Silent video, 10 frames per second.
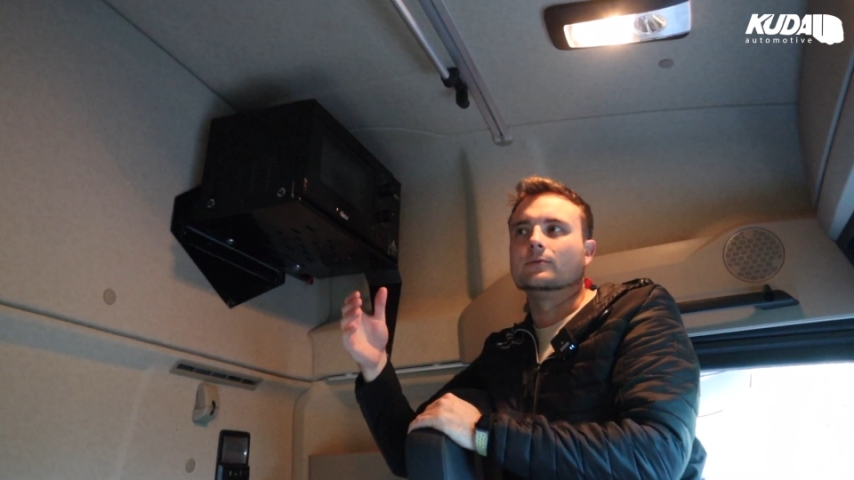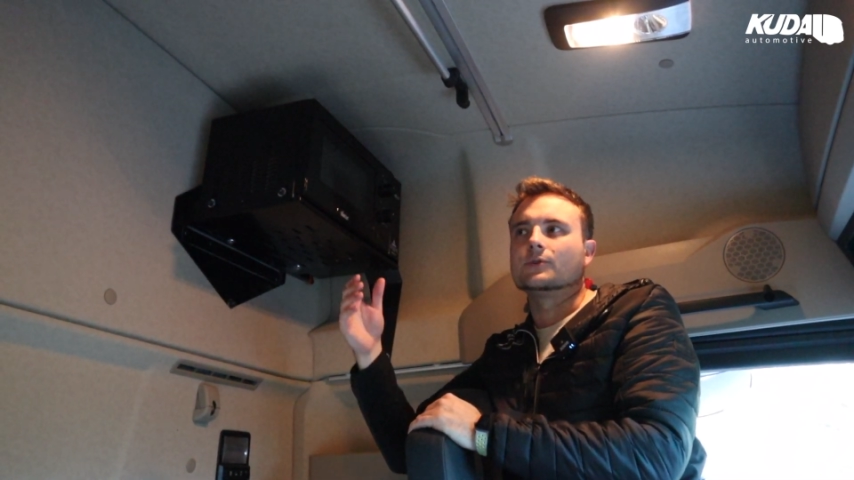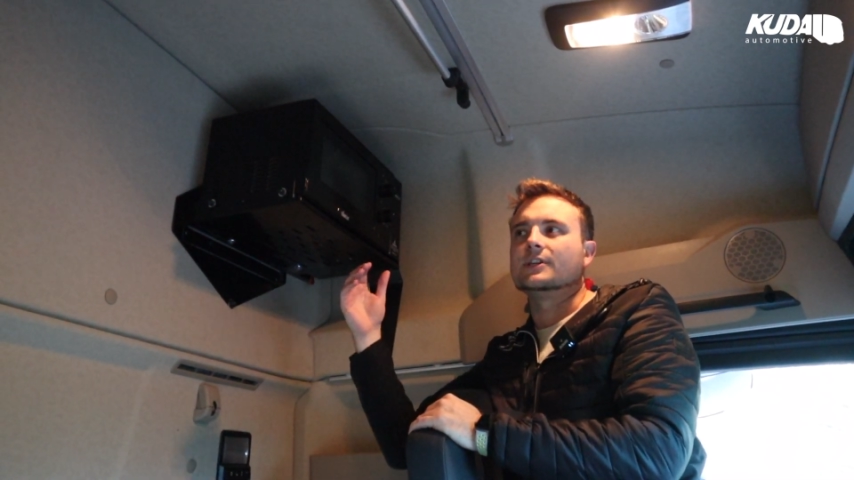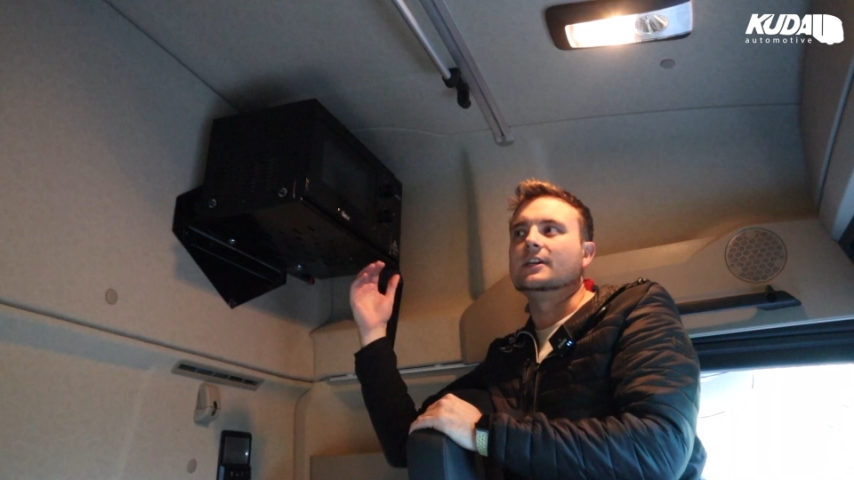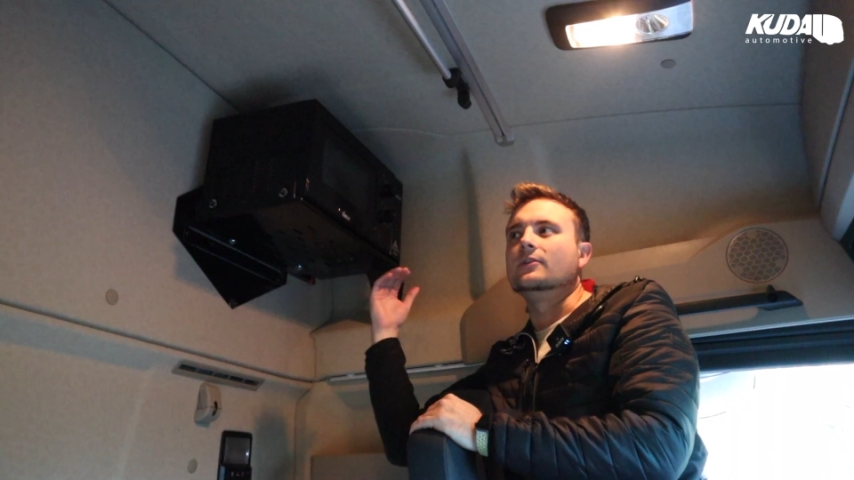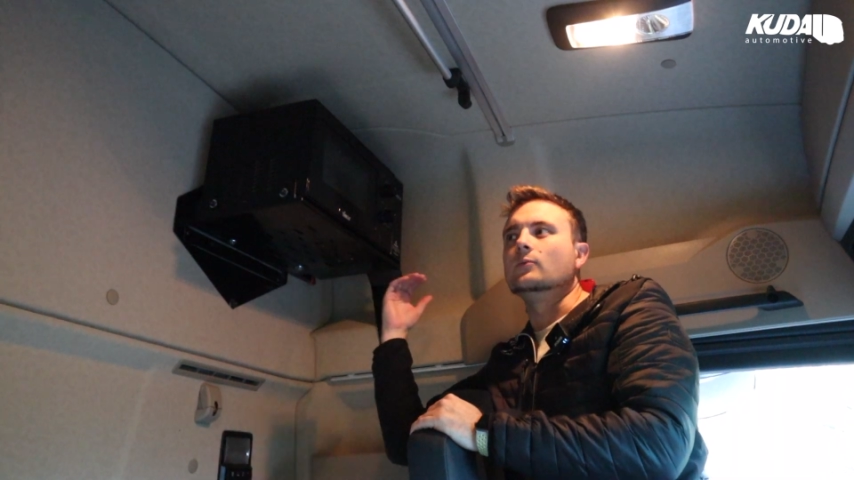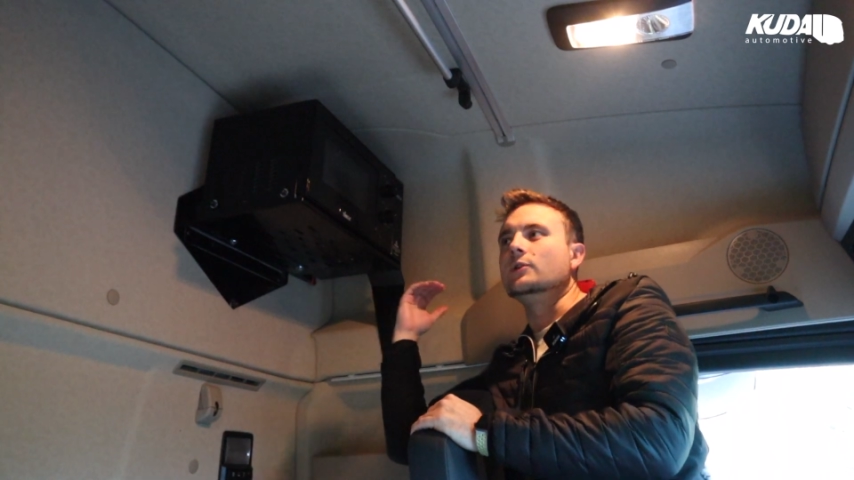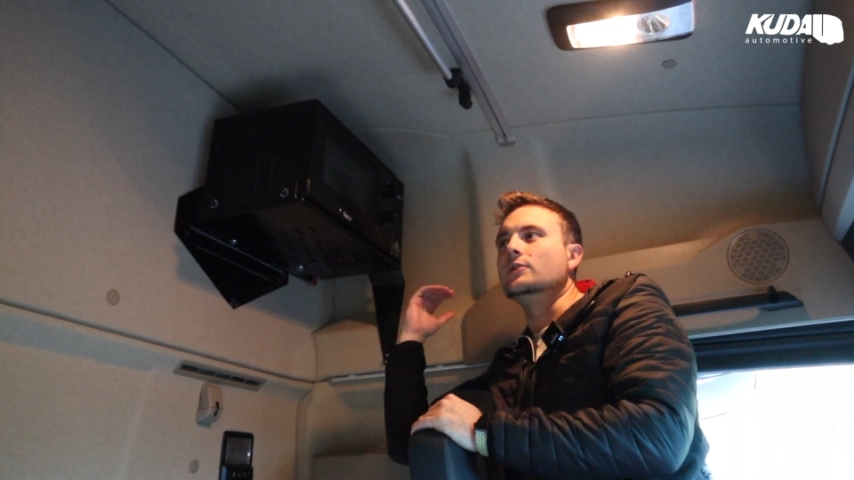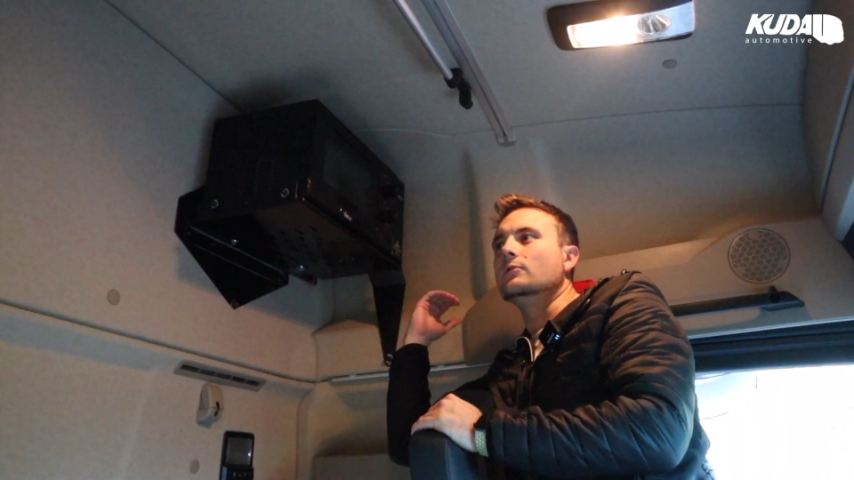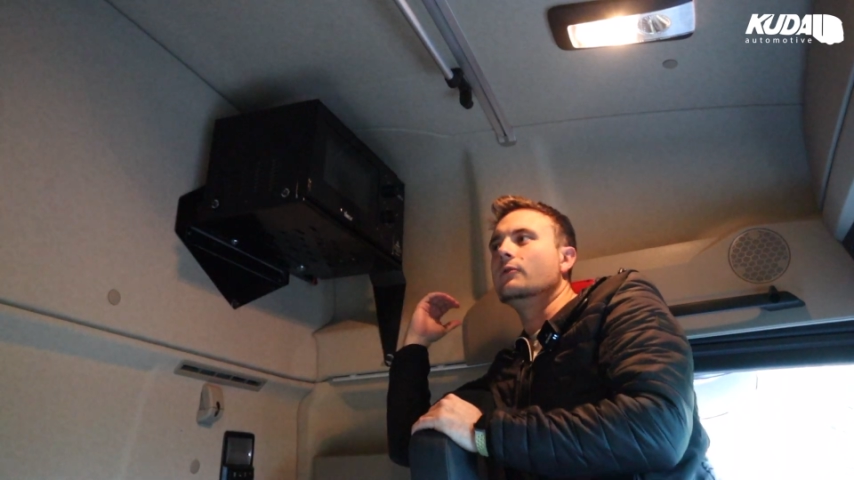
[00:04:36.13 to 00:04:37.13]
you'll see that
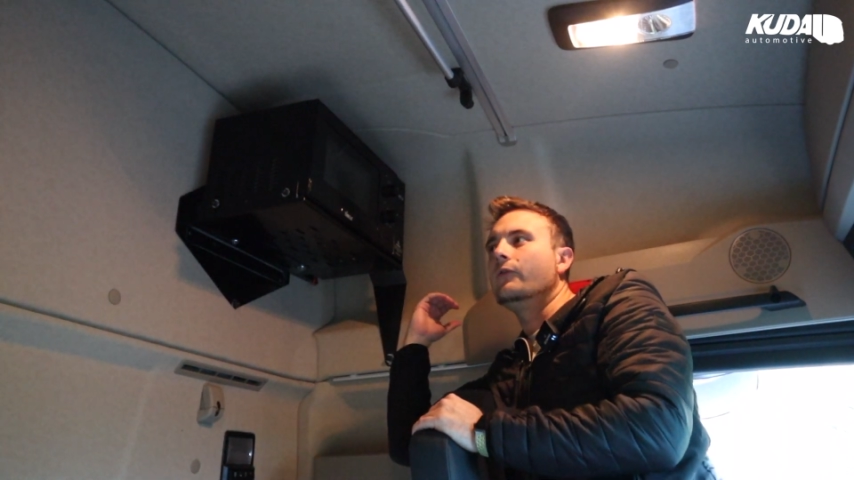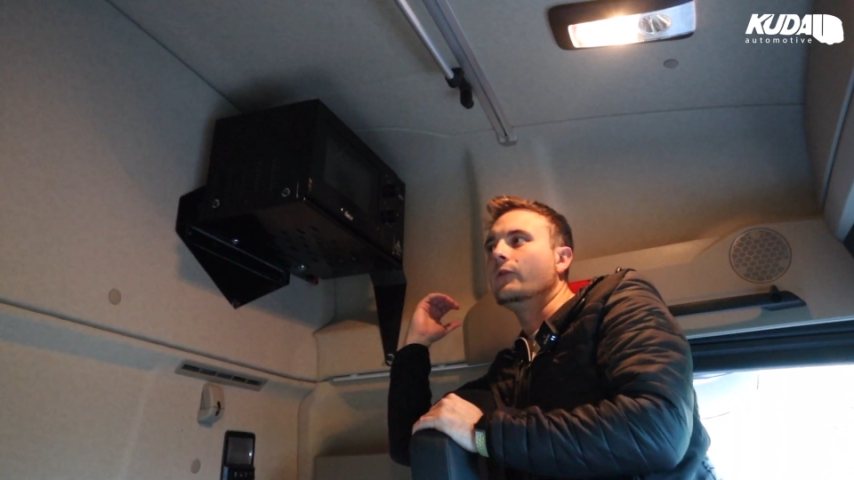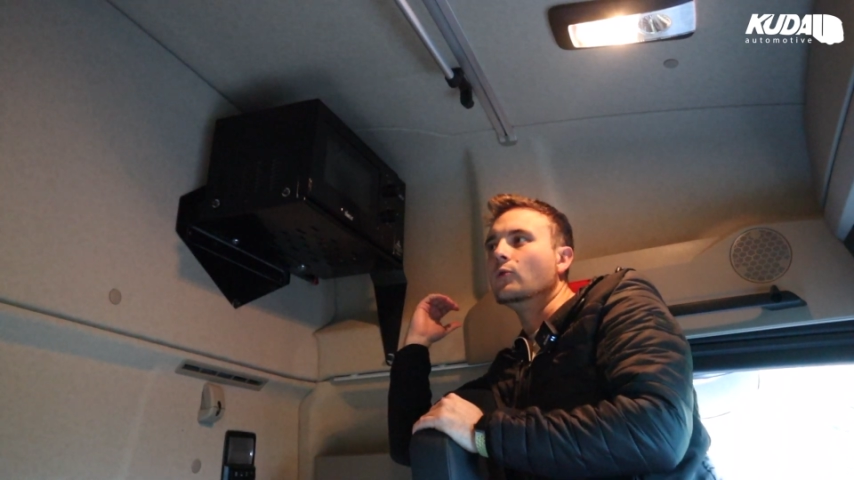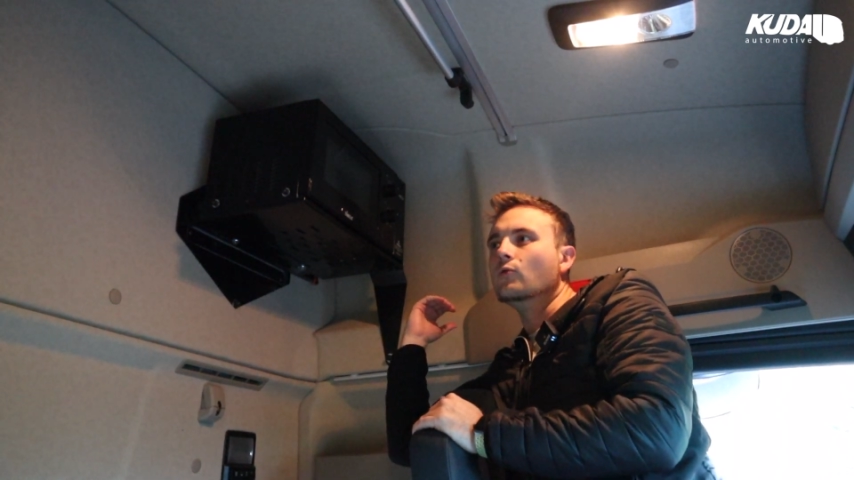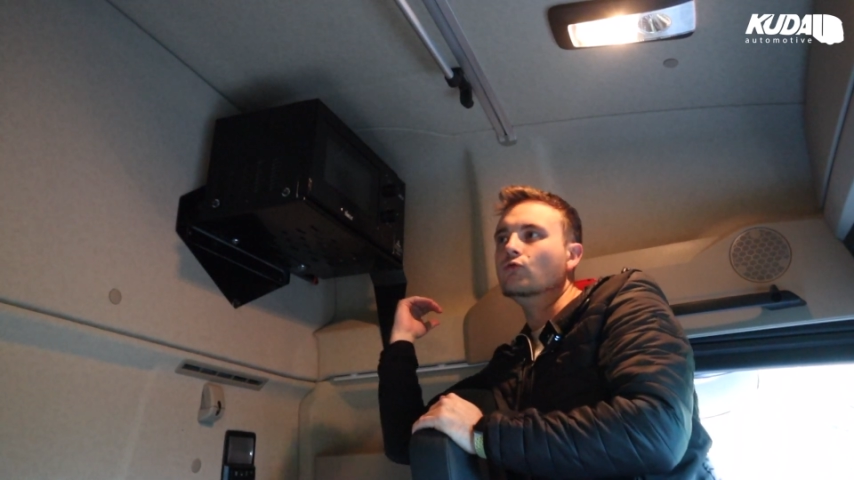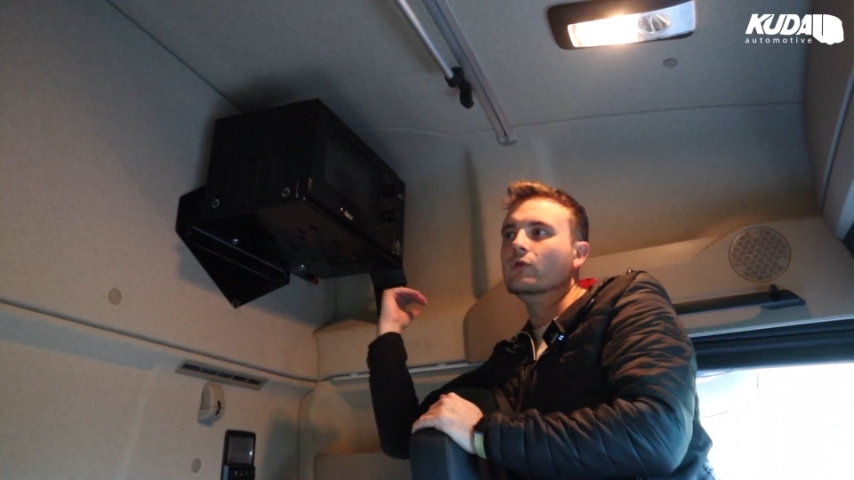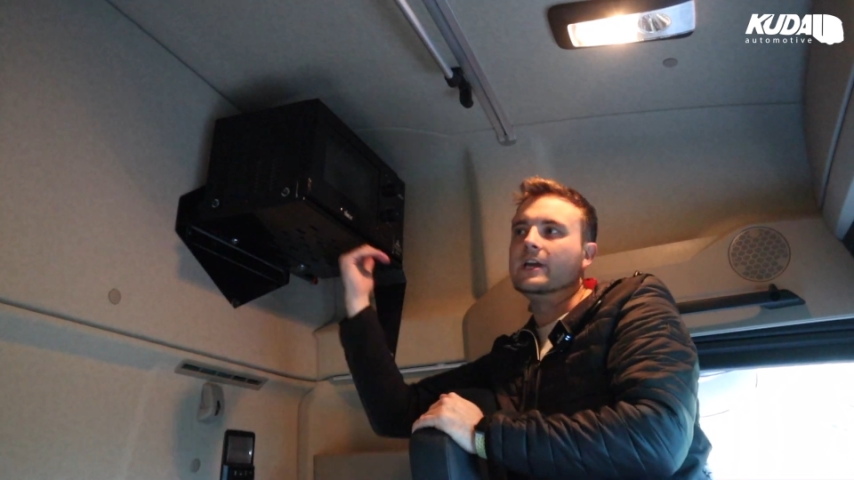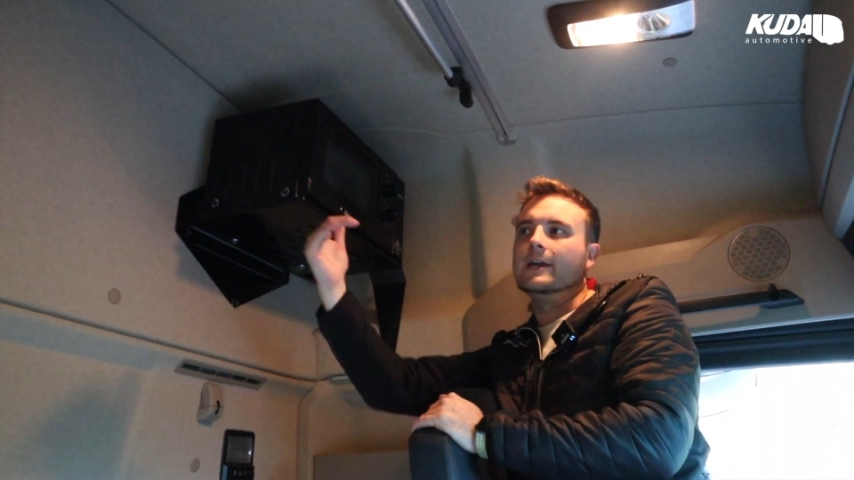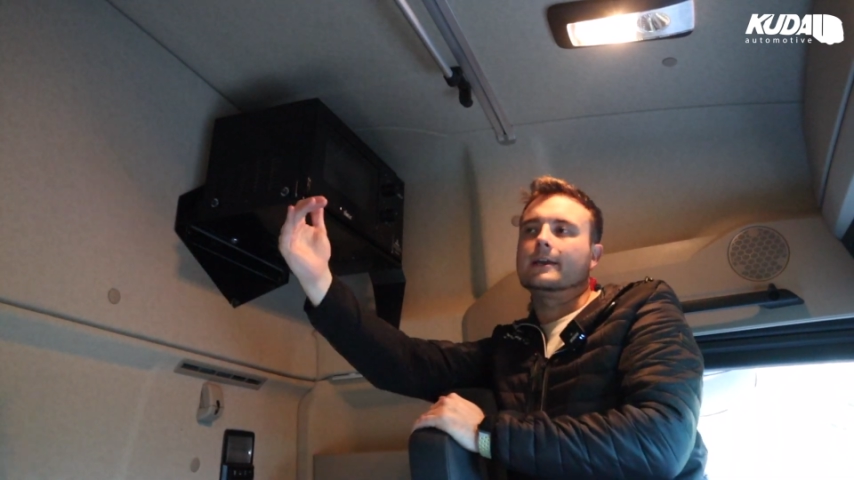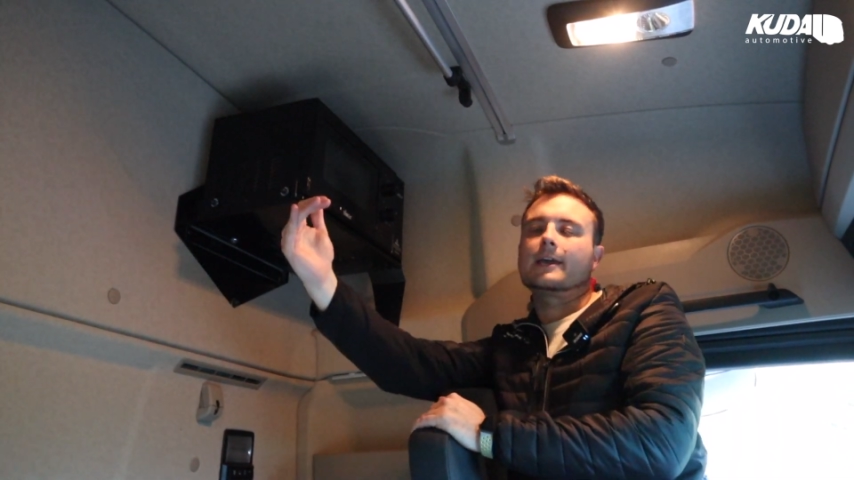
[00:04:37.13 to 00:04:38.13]
we do a full rear